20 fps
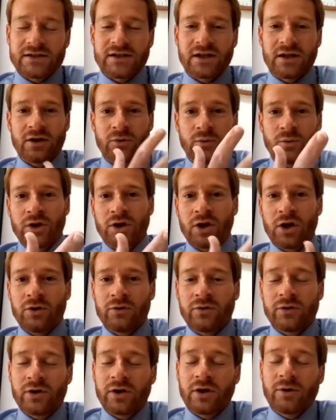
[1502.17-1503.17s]
So we know
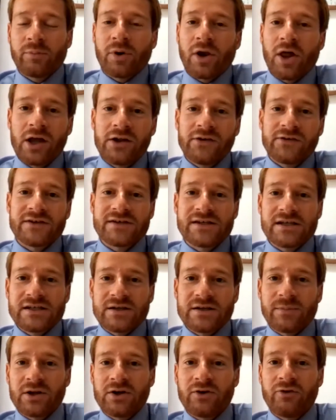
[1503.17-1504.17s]
that it applies to
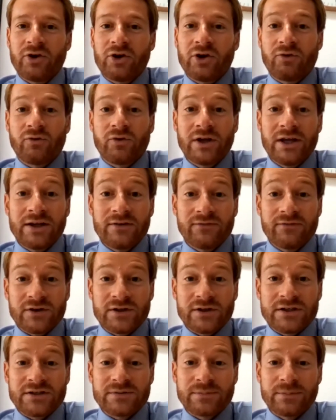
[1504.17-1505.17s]
disciplinary
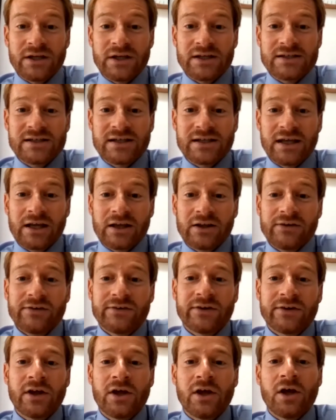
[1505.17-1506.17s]
grievance
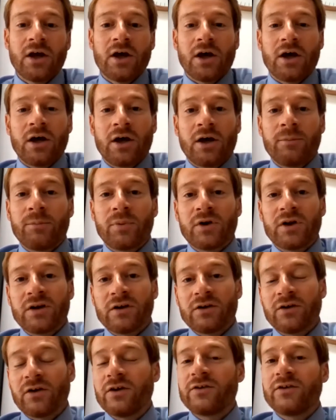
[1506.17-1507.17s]
meetings, but
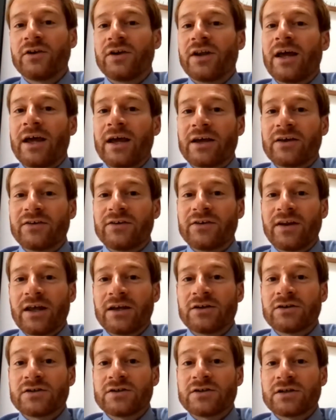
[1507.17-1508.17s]
it doesn't
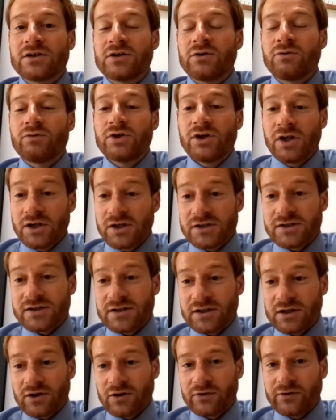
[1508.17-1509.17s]
extend to
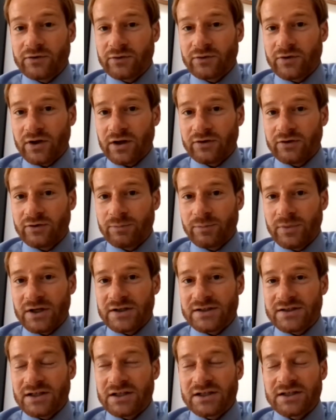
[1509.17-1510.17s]
redundancy consultation
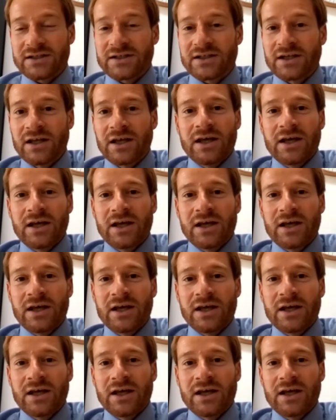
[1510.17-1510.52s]
meetings.